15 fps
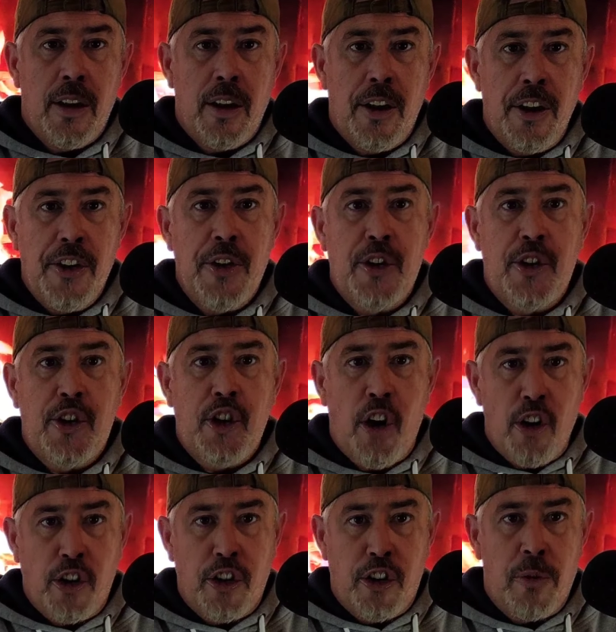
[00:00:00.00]
This
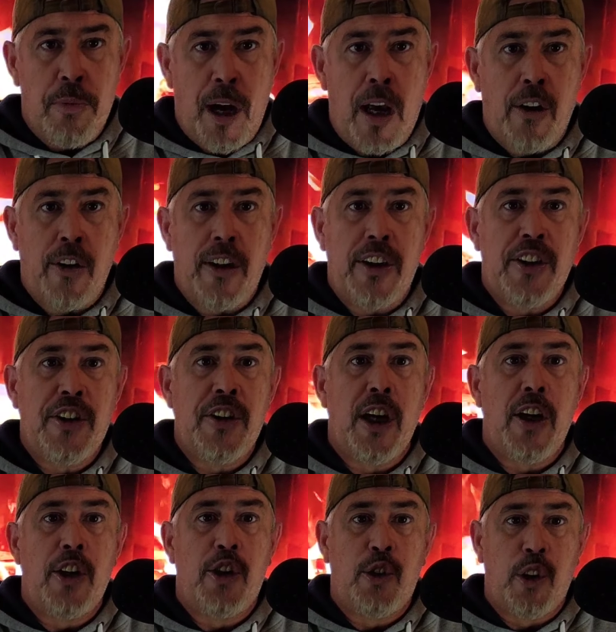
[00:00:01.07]
charges your battery. It's
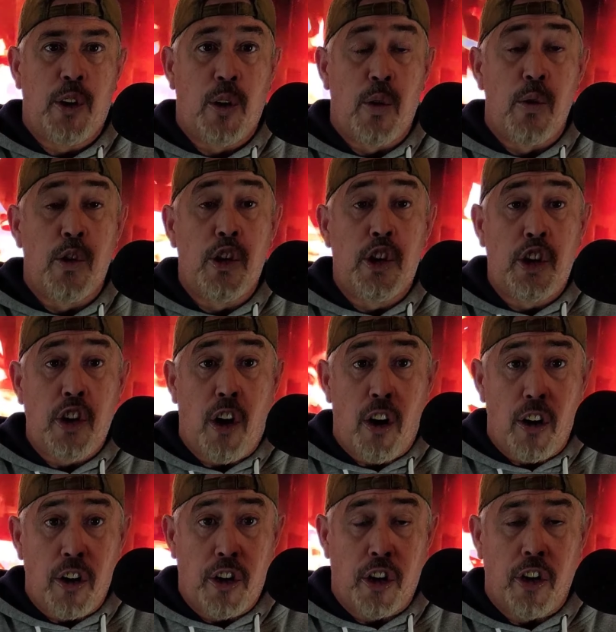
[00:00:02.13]
not a trickle
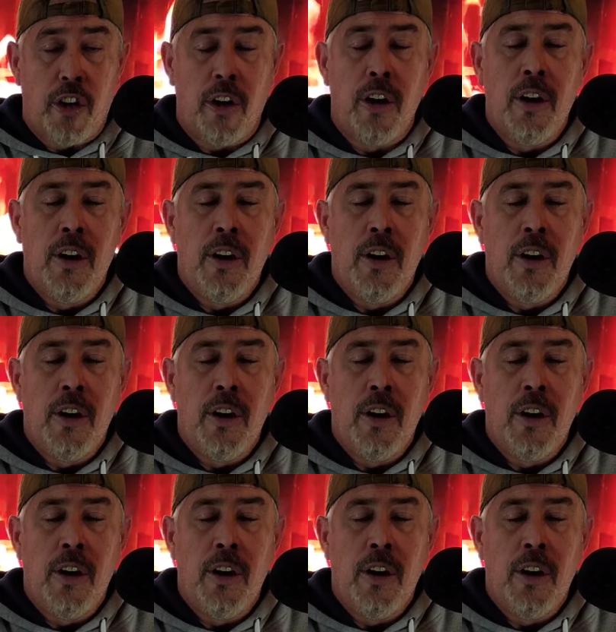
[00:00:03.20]
charger.